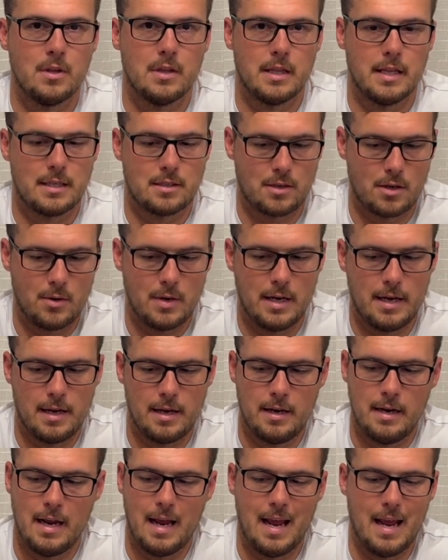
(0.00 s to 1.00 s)
let's go
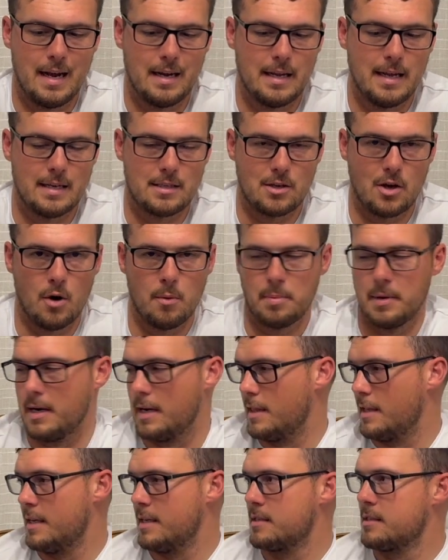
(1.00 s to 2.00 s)
ahead and get to
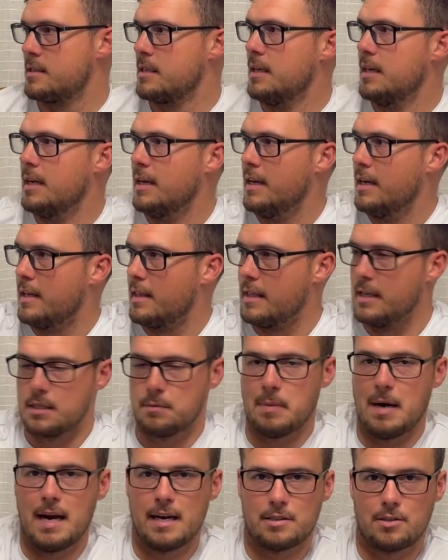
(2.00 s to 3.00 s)
opening this. This
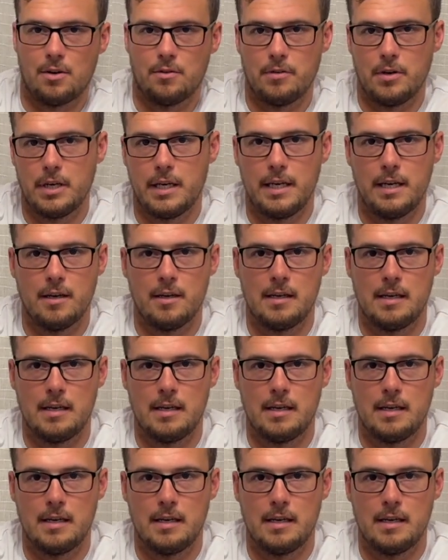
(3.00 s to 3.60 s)
box over here